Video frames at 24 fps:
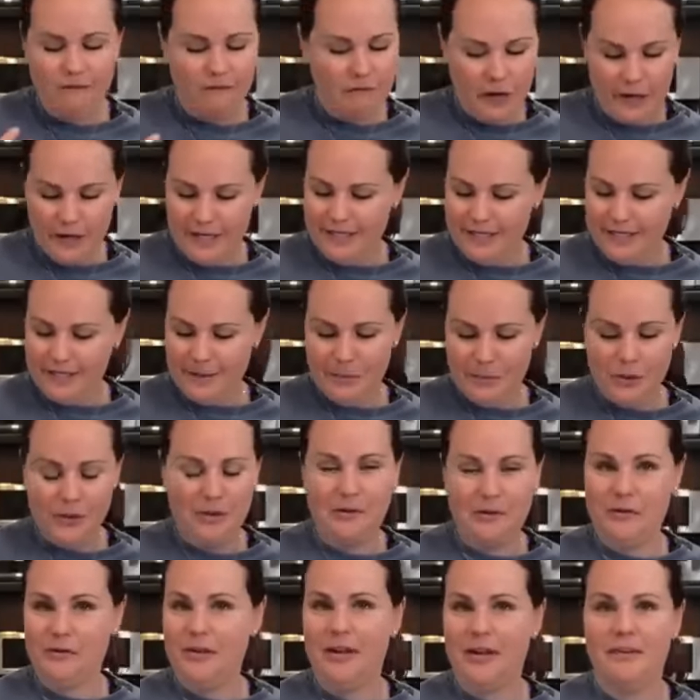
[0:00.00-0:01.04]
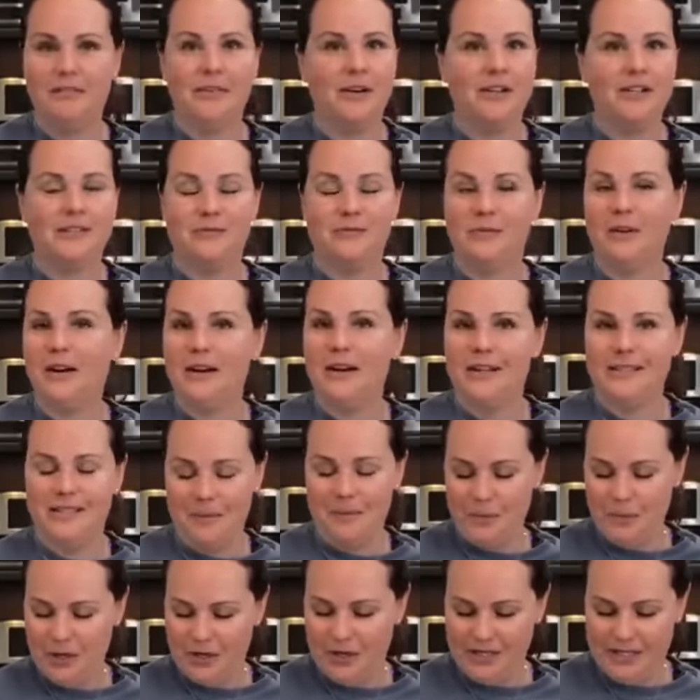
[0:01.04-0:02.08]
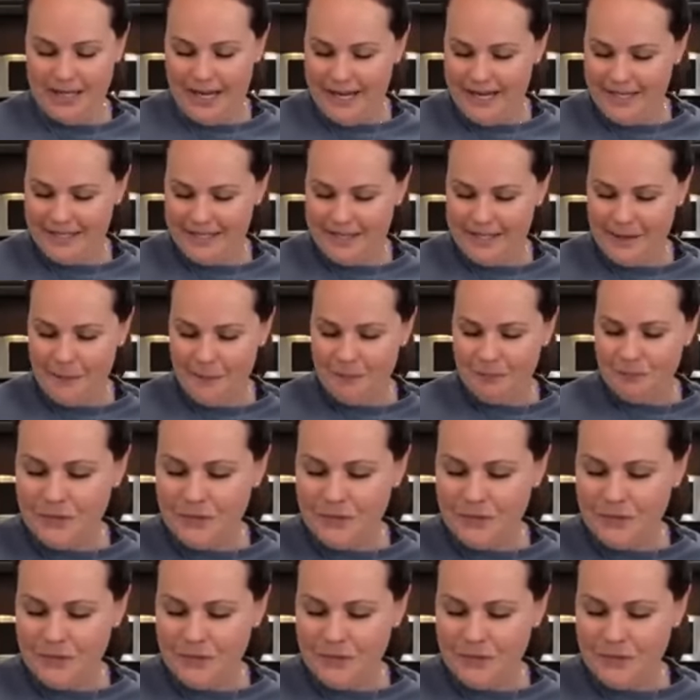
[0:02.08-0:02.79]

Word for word: Very similar flavors, very similar taste.